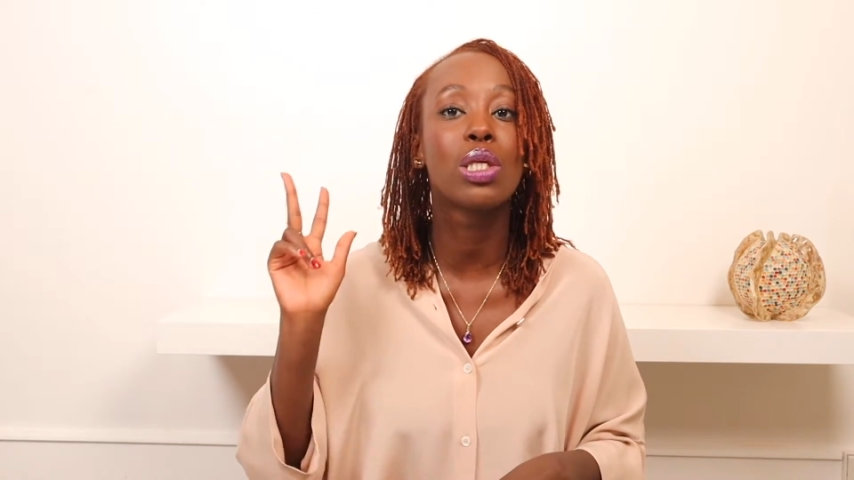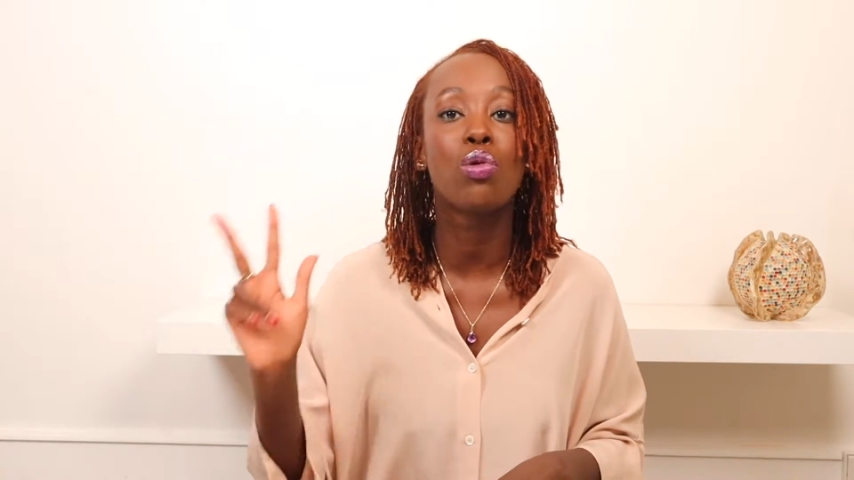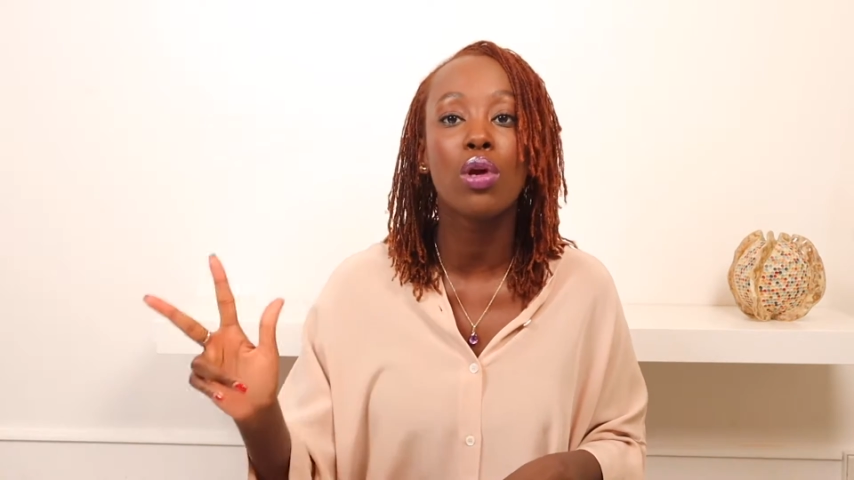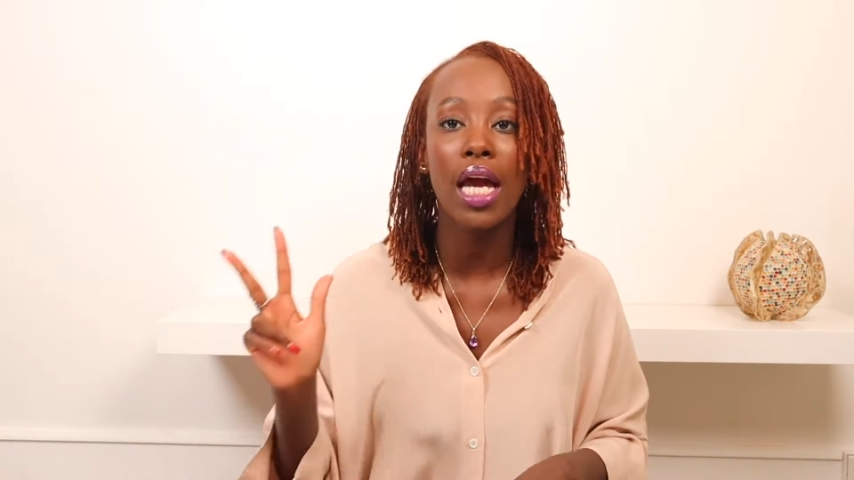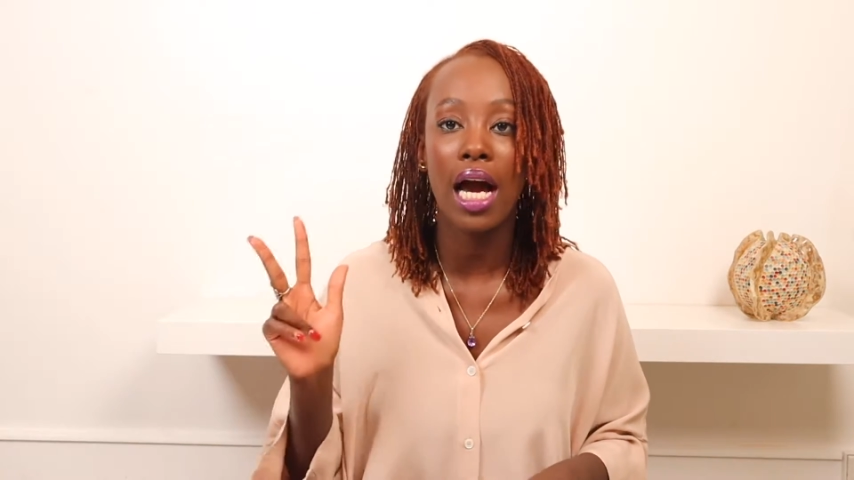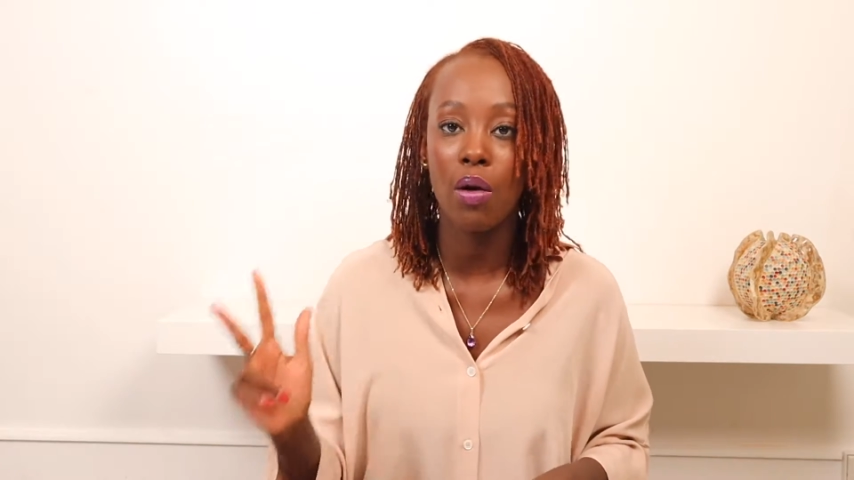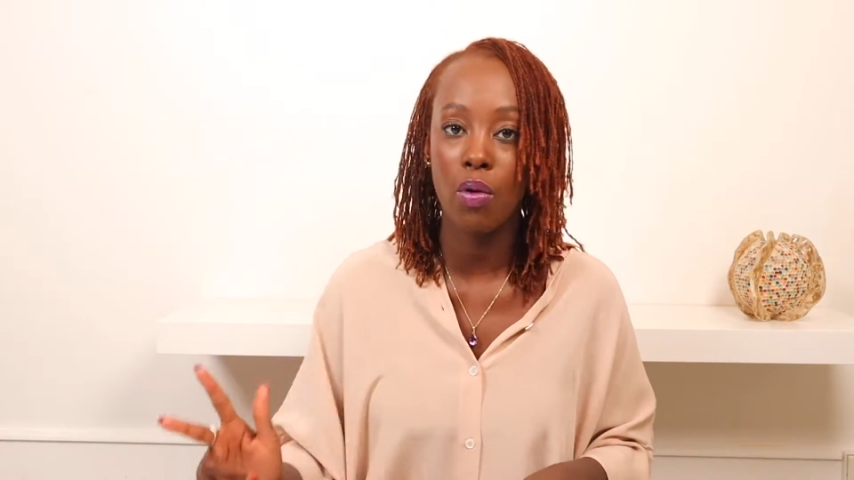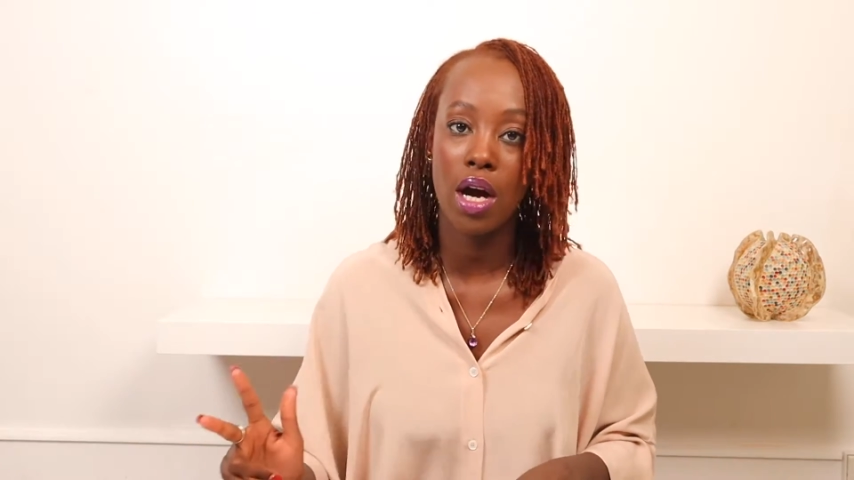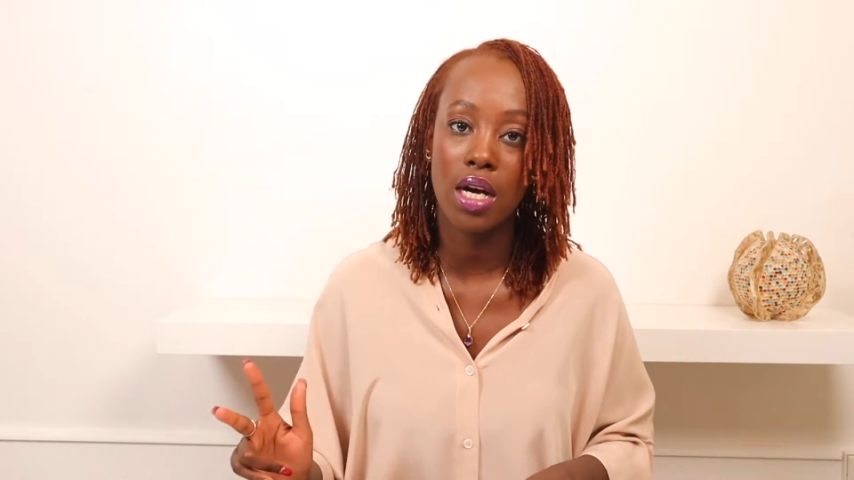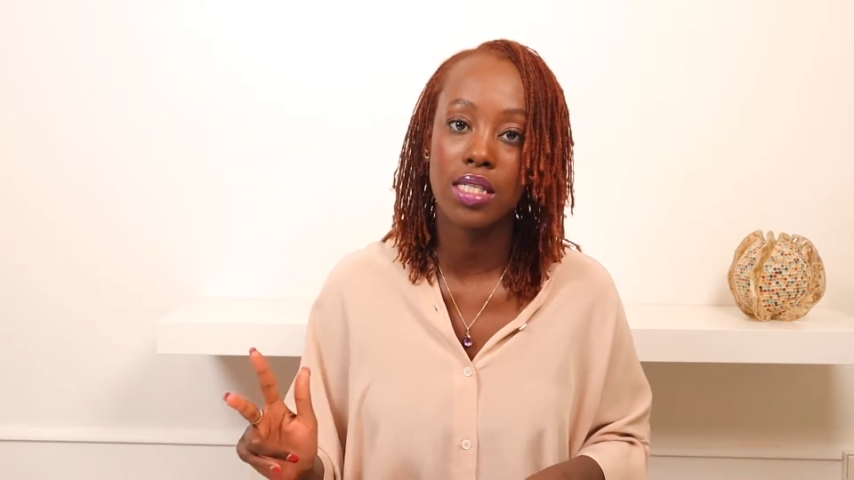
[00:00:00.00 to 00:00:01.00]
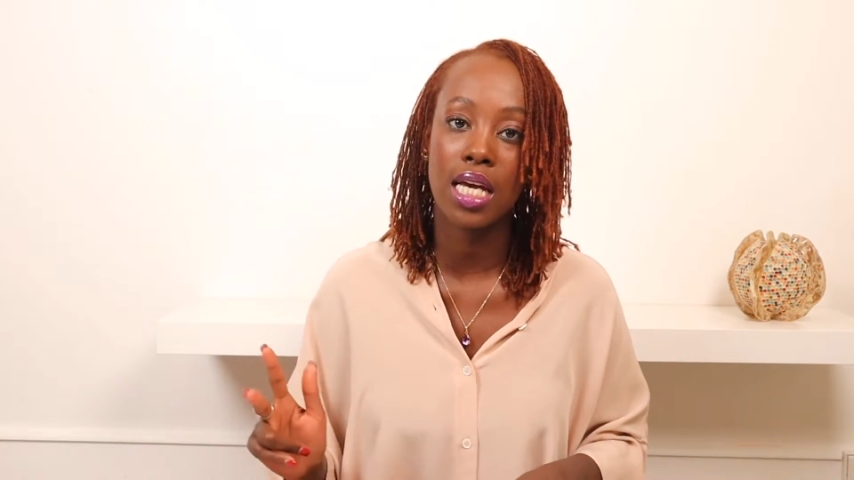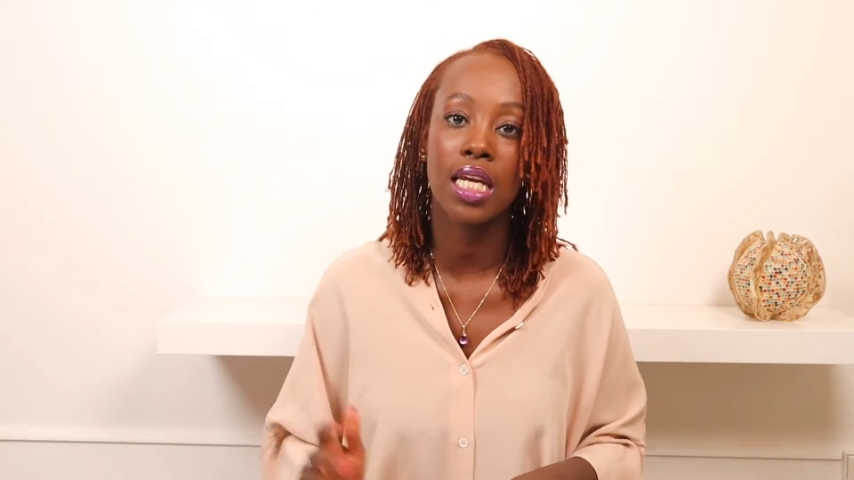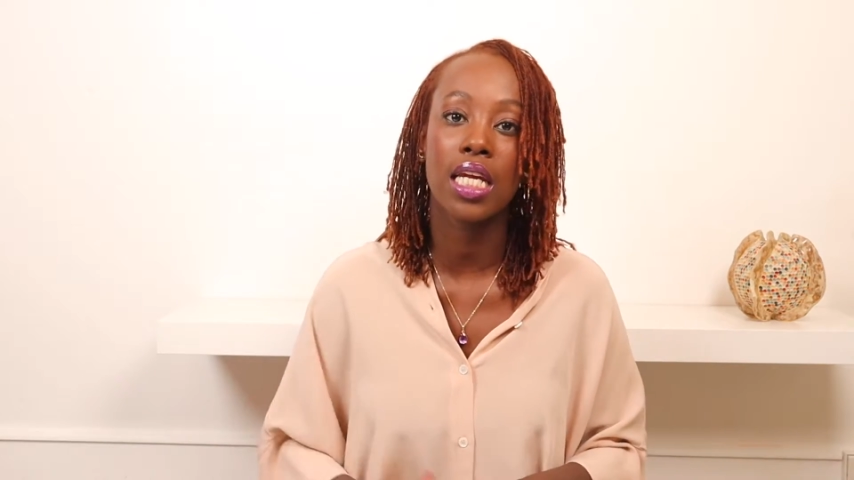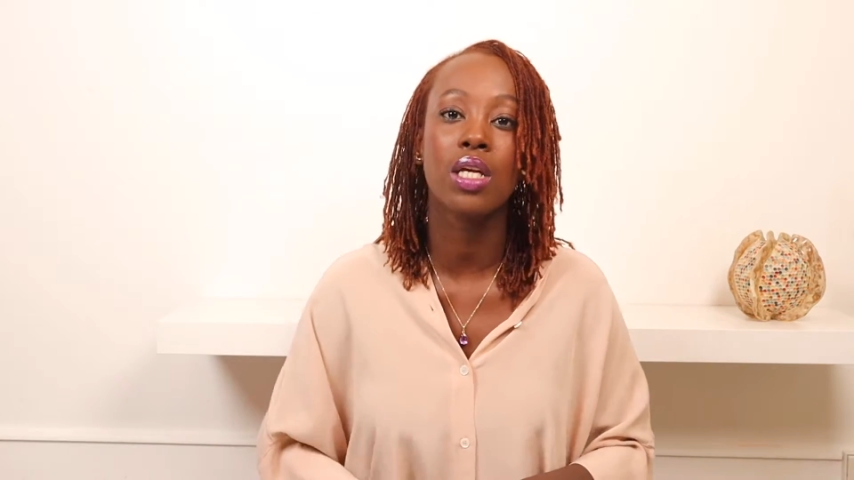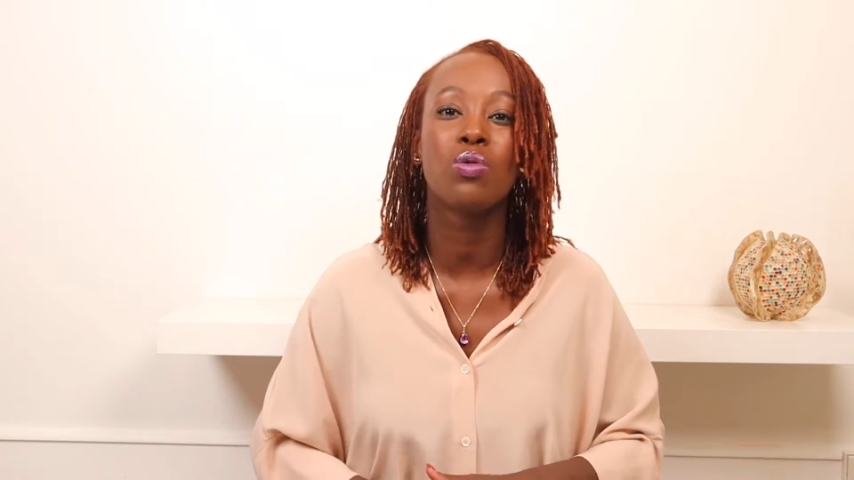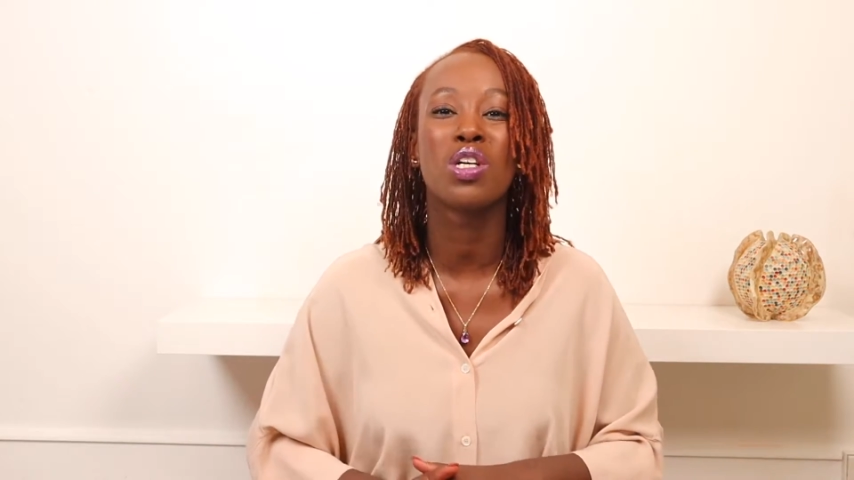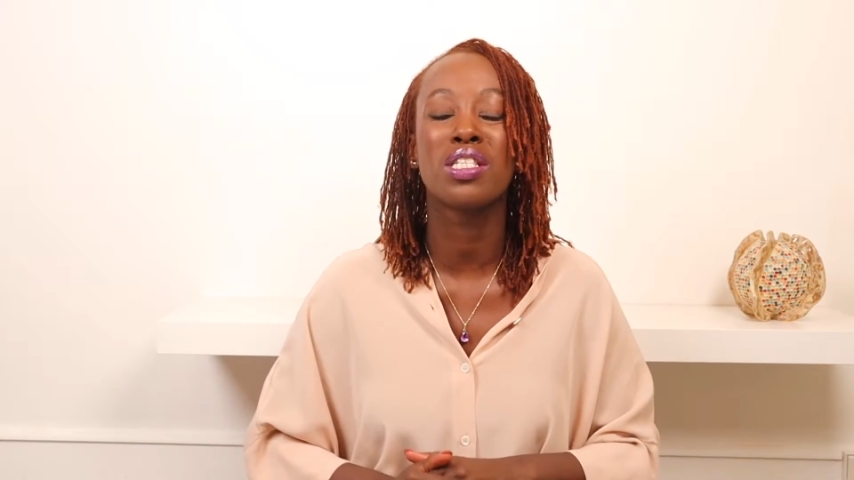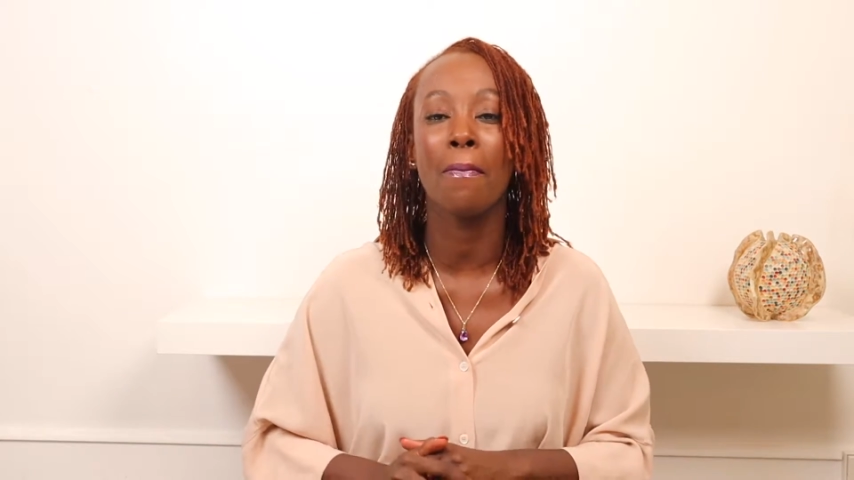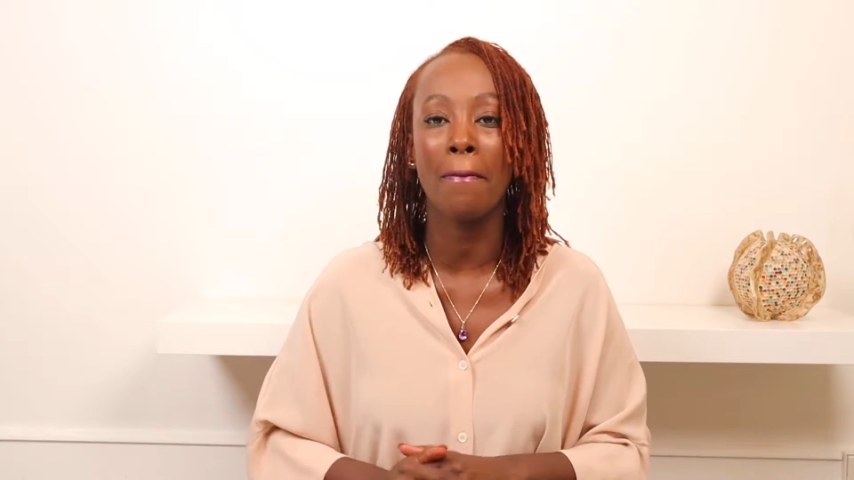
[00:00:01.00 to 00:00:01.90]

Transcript: 3 hours and it was